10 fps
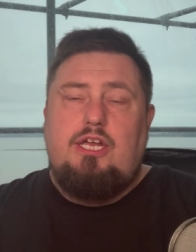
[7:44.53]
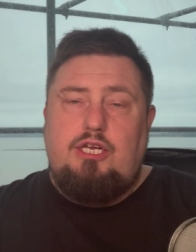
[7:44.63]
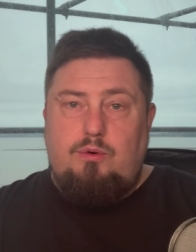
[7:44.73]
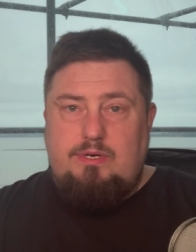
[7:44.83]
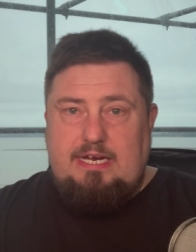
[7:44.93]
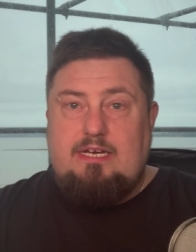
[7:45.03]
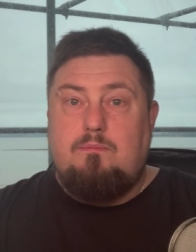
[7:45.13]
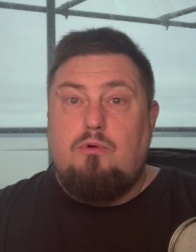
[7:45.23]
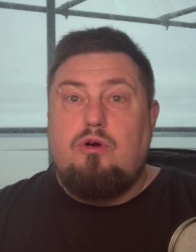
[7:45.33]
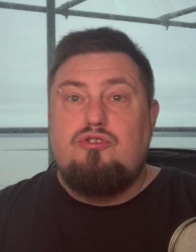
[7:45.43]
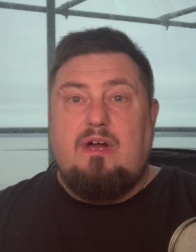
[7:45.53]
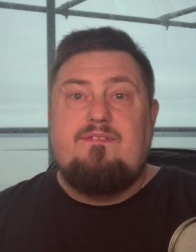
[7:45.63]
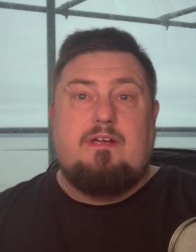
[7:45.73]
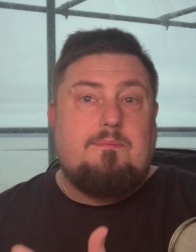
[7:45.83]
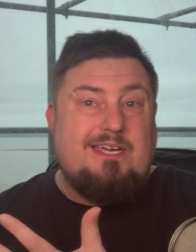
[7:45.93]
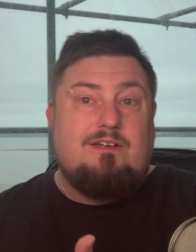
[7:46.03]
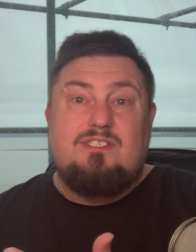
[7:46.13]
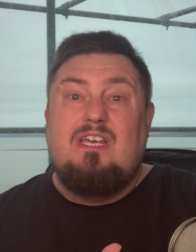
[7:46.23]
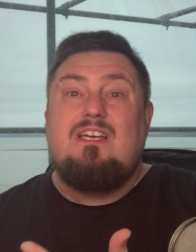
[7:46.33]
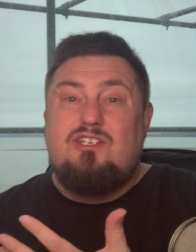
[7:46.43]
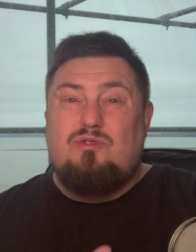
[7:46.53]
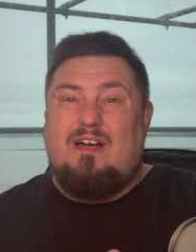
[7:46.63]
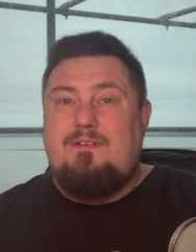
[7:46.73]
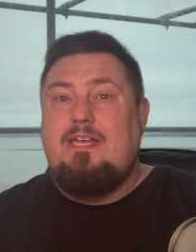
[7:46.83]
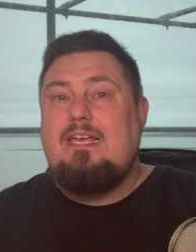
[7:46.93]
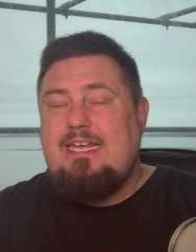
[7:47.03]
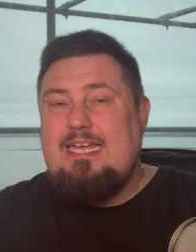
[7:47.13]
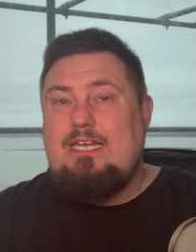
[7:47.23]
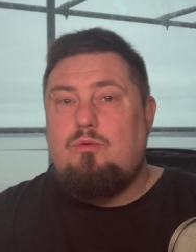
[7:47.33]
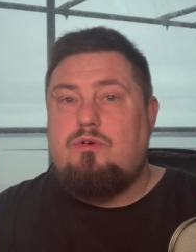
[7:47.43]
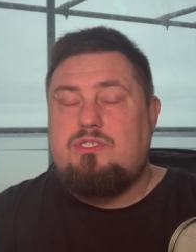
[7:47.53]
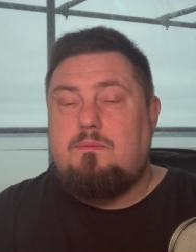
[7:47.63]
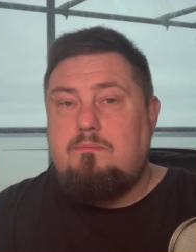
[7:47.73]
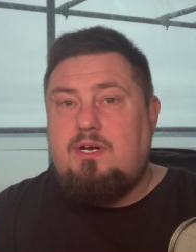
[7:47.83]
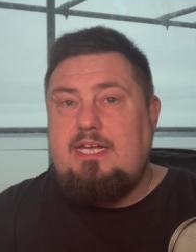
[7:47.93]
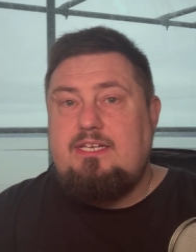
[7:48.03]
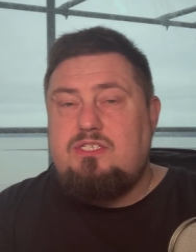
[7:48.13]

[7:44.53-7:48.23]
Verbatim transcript: you need more traffic because traffic equals money.